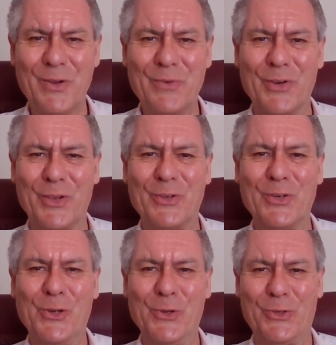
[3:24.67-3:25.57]
for you to
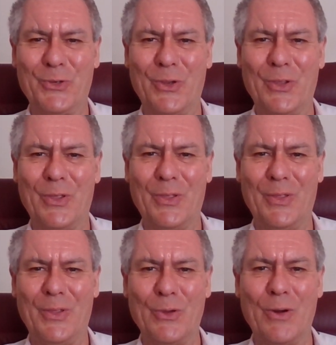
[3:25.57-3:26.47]
lose
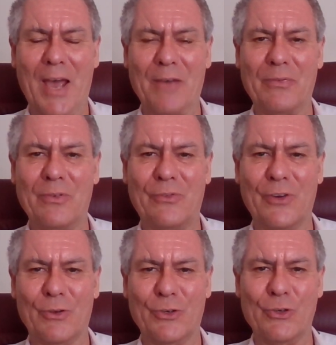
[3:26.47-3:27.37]
your love for
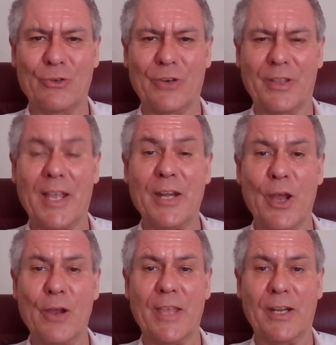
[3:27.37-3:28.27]
your children, then
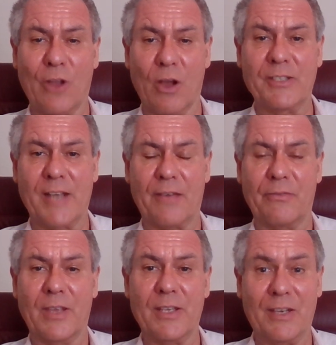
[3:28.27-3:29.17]
know that God's love
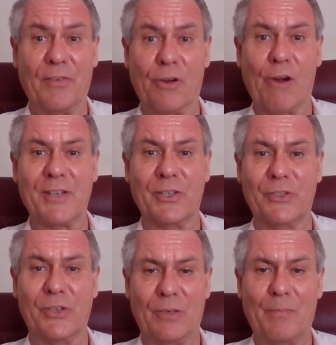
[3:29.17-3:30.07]
is even greater
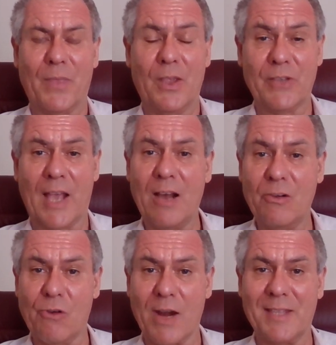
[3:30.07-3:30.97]
still. So how
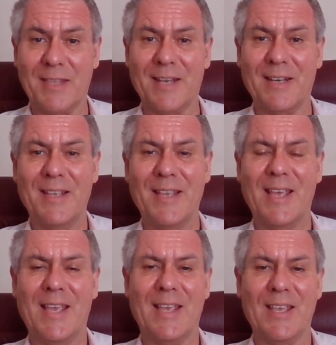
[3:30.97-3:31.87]
great then
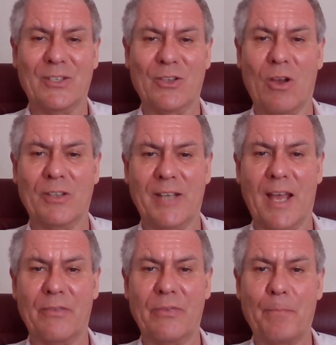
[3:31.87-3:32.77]
is God's
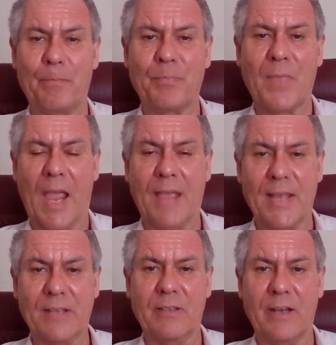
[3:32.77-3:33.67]
love? And
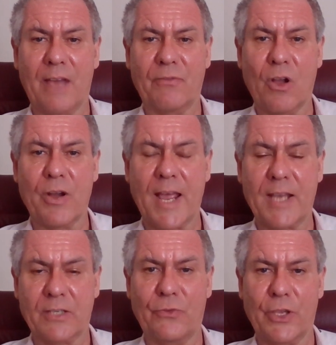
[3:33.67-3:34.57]
that's the love God
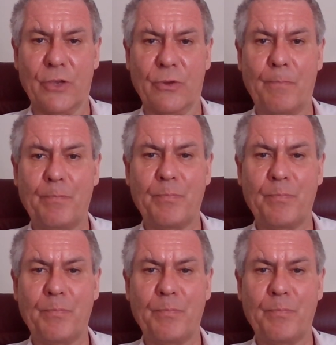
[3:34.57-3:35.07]
has for you.